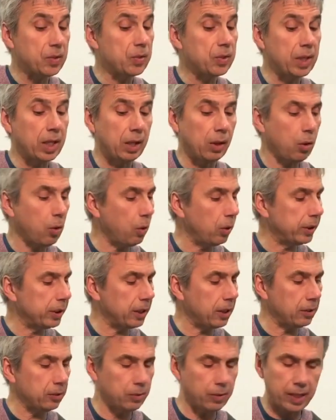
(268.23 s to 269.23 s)
still
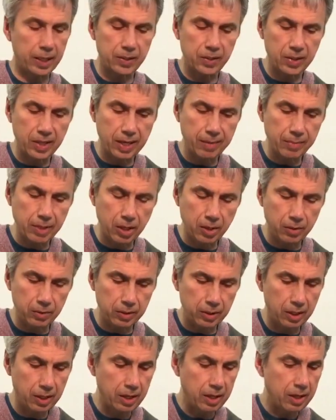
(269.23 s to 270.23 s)
holding on to that same note
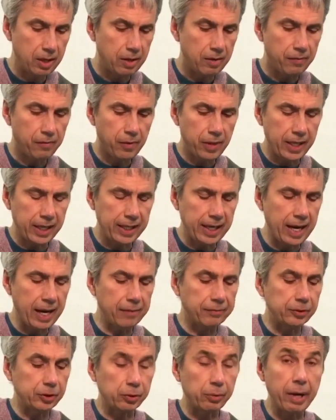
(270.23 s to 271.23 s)
for that
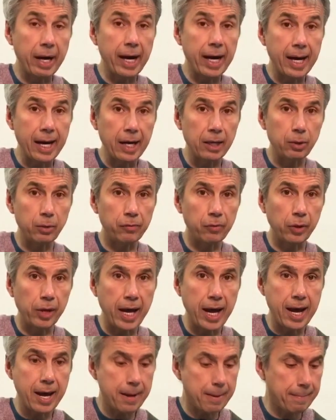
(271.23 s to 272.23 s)
F triad over
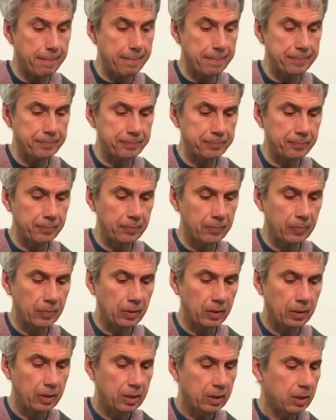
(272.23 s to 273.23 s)
A,
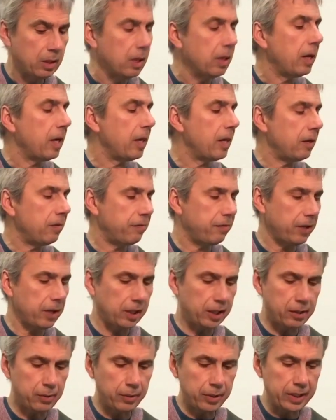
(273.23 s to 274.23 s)
and then
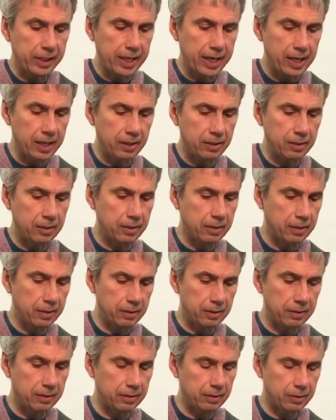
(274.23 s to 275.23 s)
finally going down
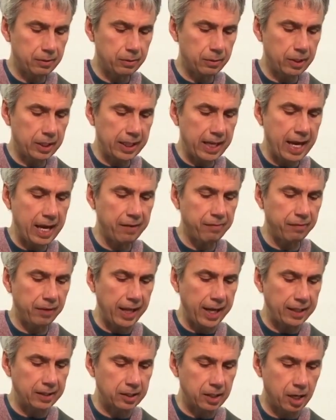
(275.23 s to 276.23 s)
to the A
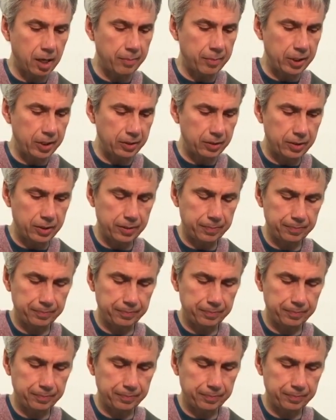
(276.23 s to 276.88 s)
flat dominant,